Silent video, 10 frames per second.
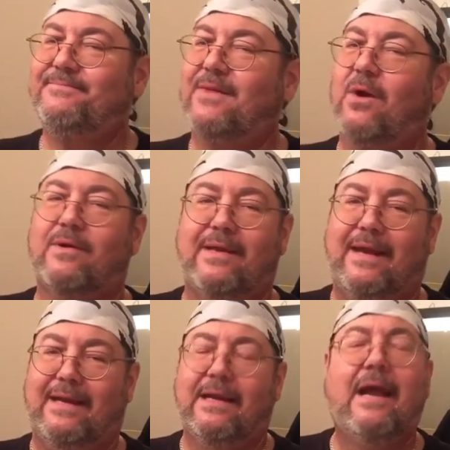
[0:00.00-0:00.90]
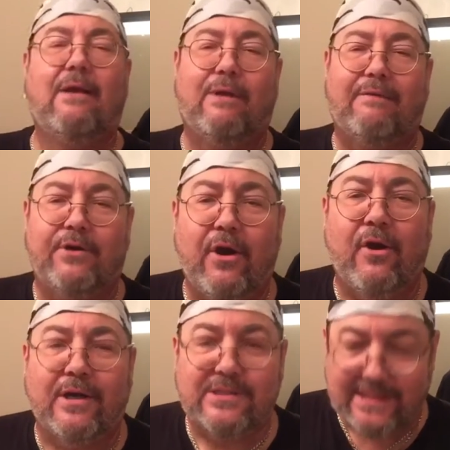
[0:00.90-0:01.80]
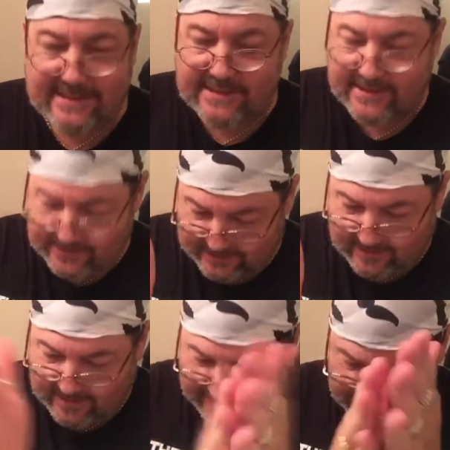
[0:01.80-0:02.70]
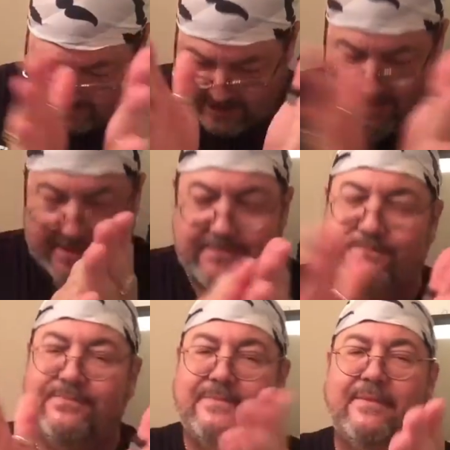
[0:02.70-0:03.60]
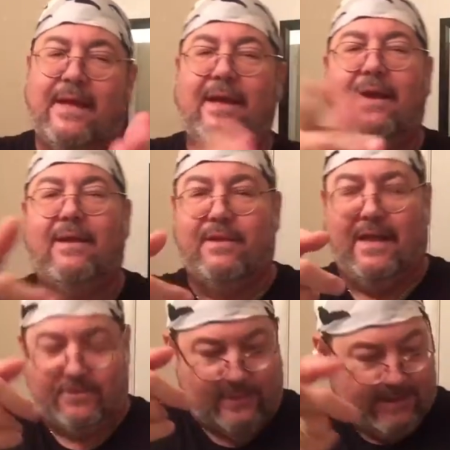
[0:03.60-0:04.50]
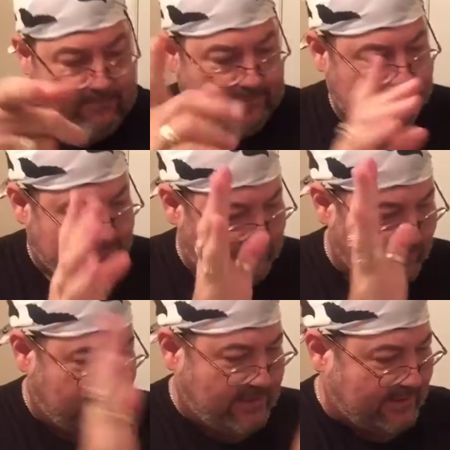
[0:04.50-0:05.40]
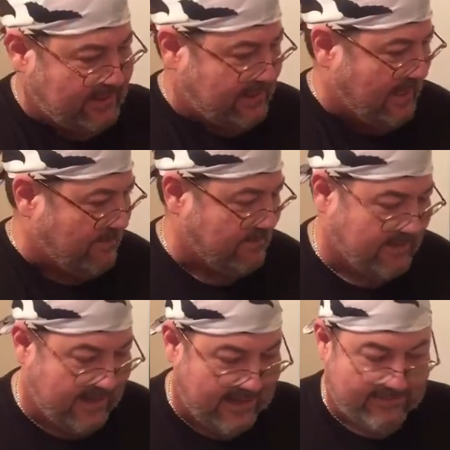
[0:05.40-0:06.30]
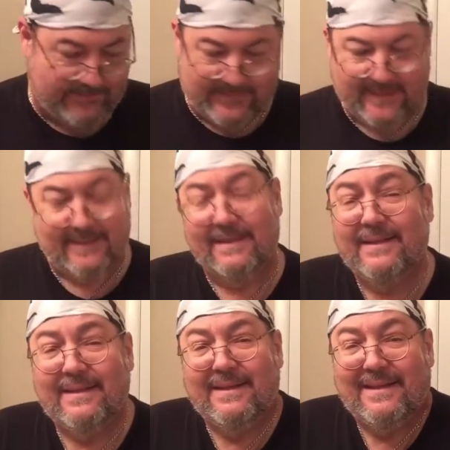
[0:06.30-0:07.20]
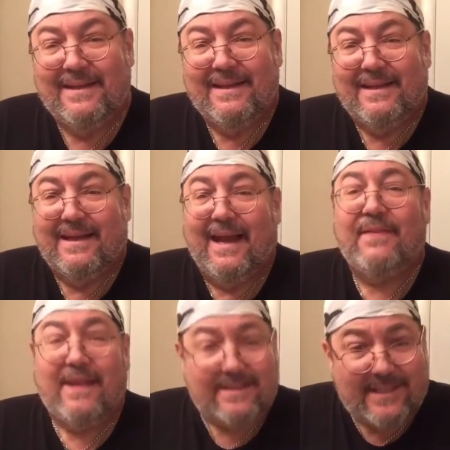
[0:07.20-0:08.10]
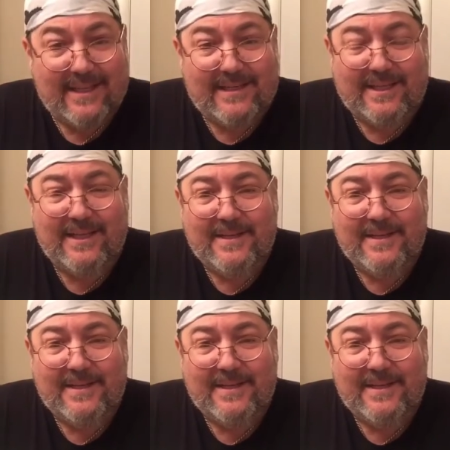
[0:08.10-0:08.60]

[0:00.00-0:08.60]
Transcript: Okay, Reverend Ernest Lee Sincere, ladies and gentlemen. Thanks, Reverend. Appreciate you stopping by. And that's it.